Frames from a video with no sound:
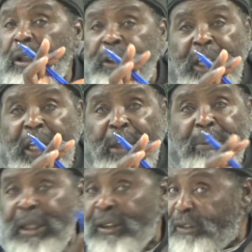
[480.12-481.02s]
the
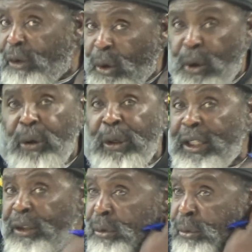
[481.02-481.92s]
time. That's all
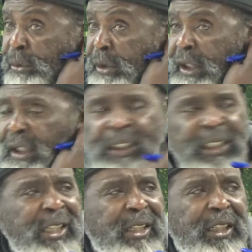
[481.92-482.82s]
they do.
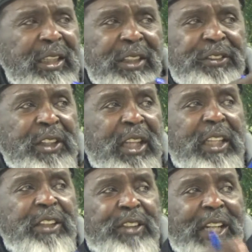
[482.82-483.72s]

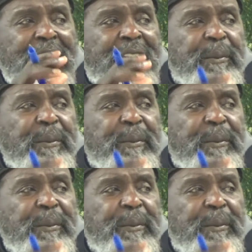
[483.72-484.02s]
It's like